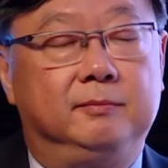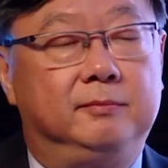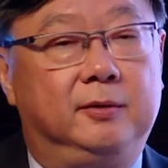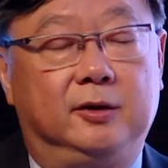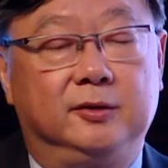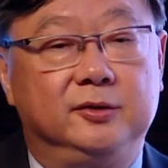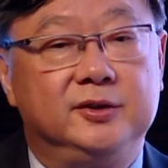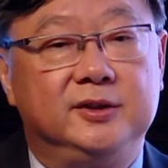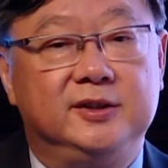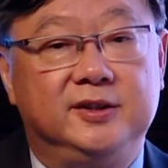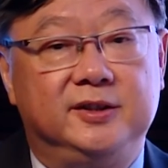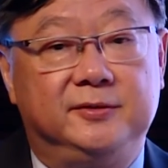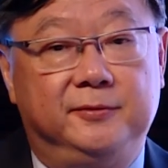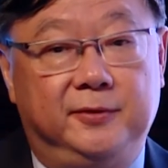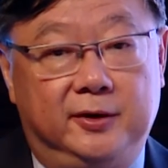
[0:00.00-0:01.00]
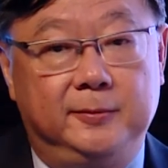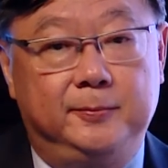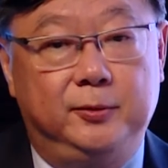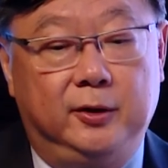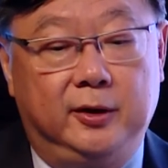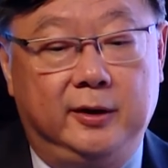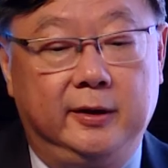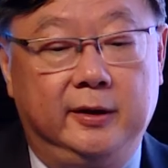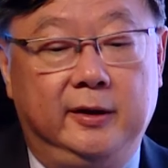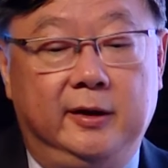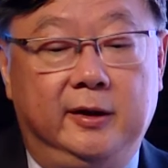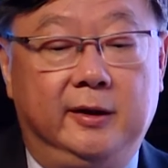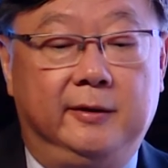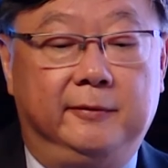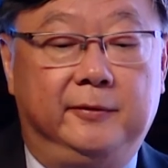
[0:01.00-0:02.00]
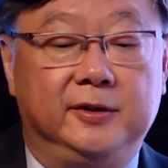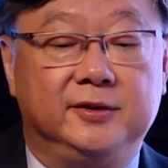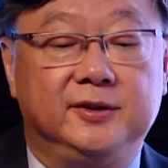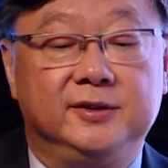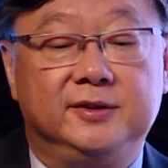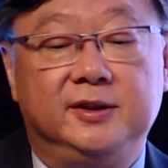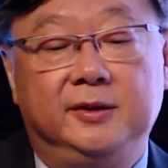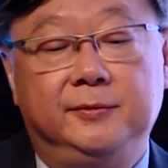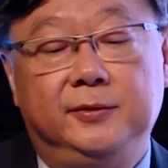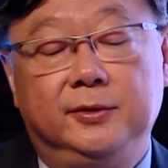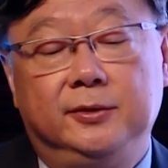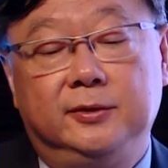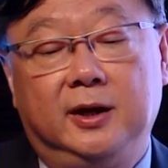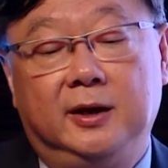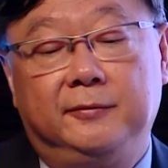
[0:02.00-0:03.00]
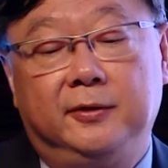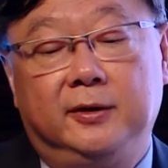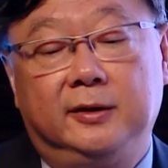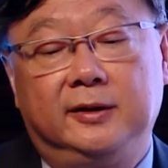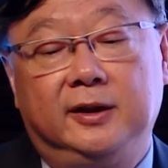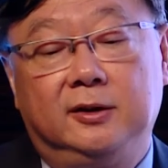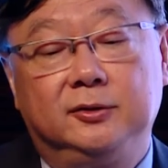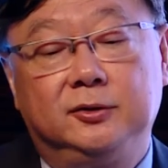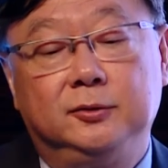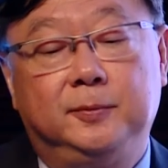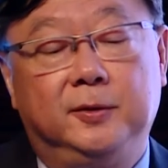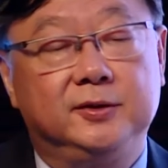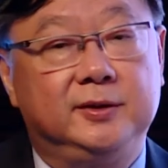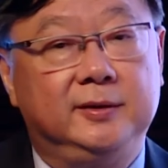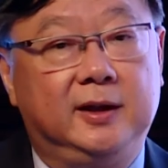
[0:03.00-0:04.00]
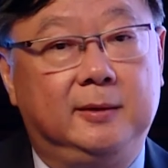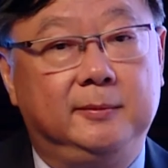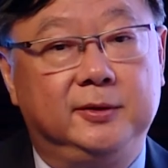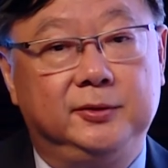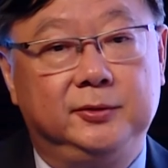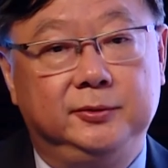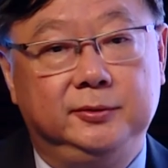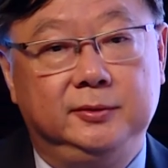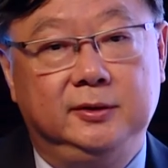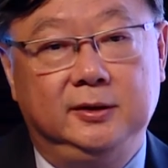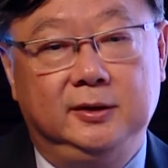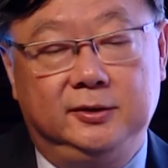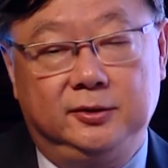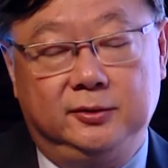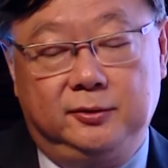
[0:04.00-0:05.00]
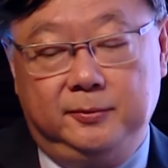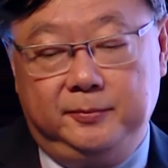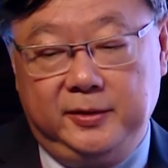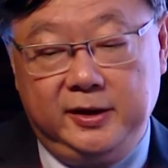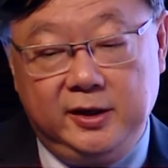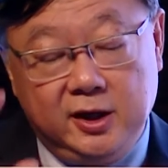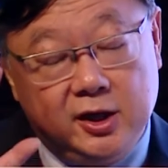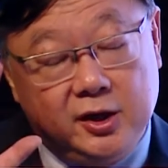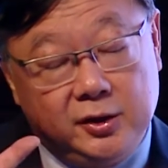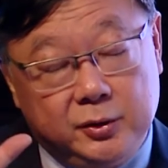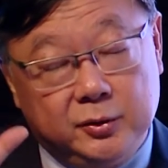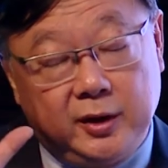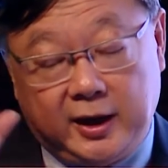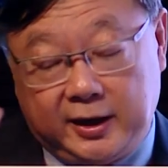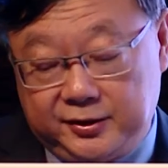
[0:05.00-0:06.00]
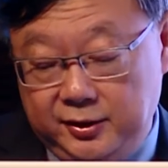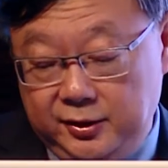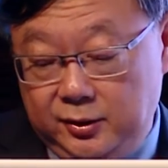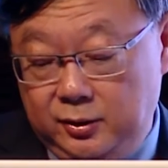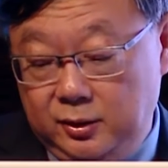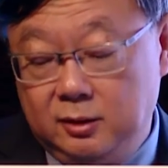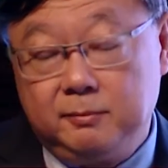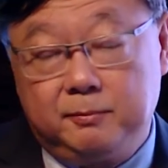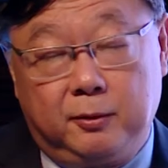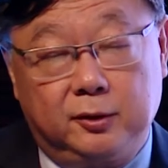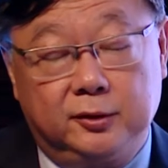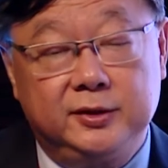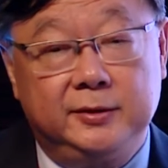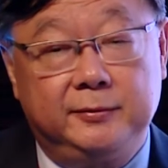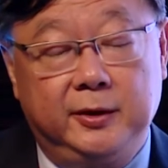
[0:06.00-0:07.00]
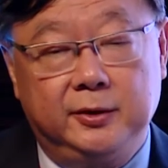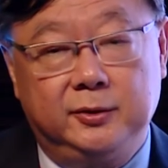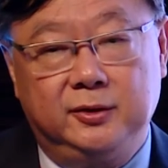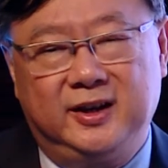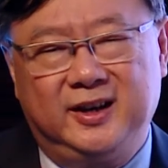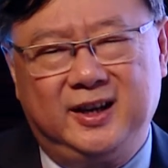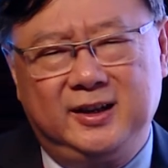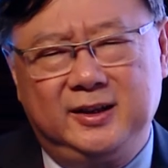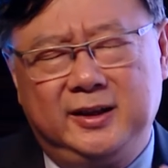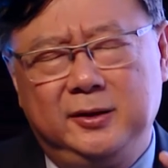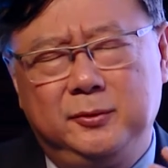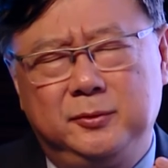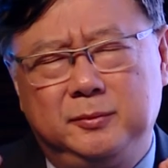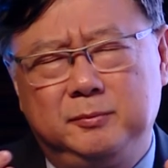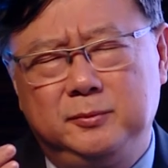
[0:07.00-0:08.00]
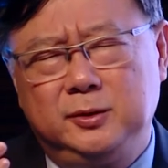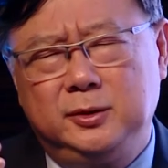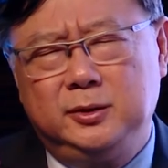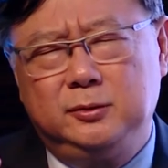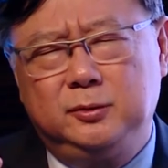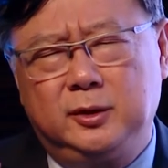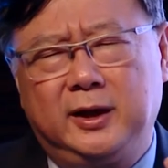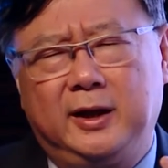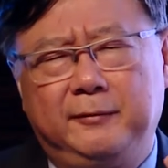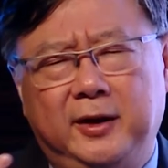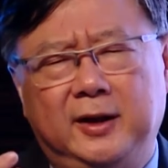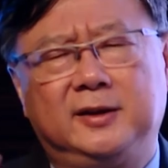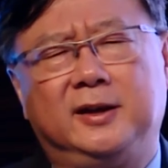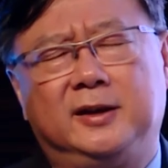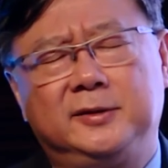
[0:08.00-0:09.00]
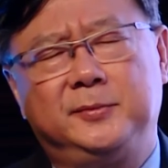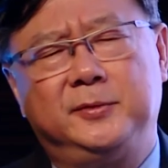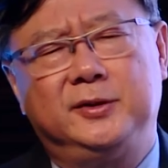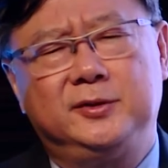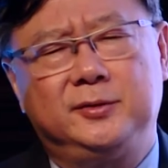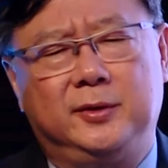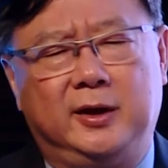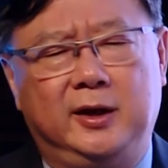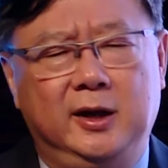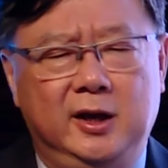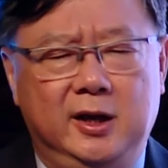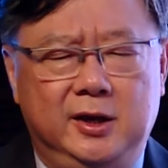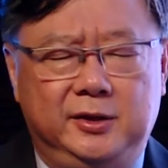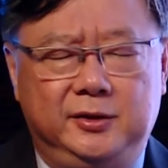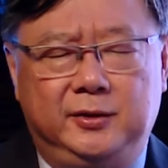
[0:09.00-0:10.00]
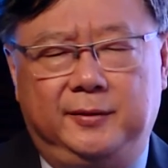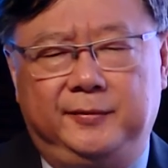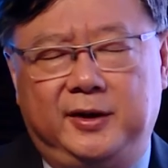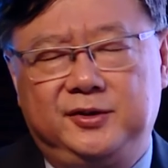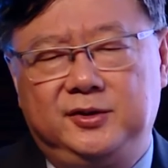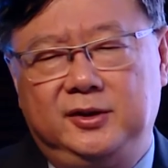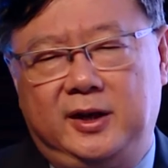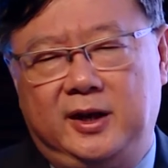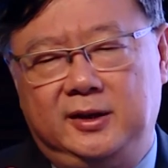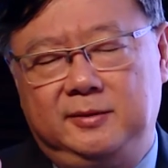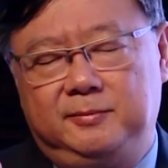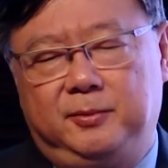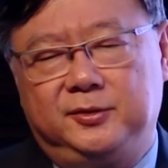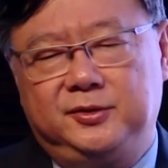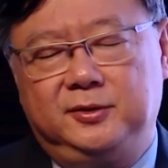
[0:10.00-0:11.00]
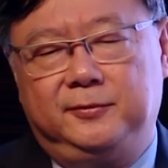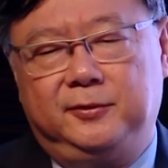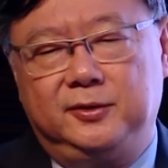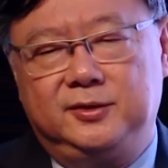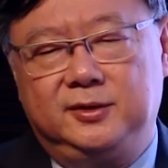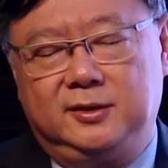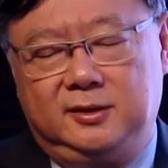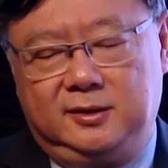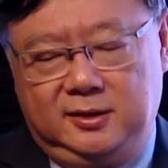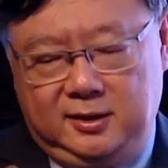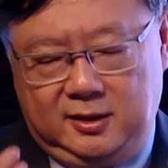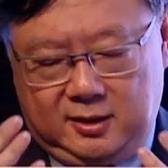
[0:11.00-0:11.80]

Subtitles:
prognosis is very poor. Versus if you have a NAL2 positive, LAMA2, so group B, you actually prognosis is very good. And I think you would have had the experience where you have actually a posterior fossa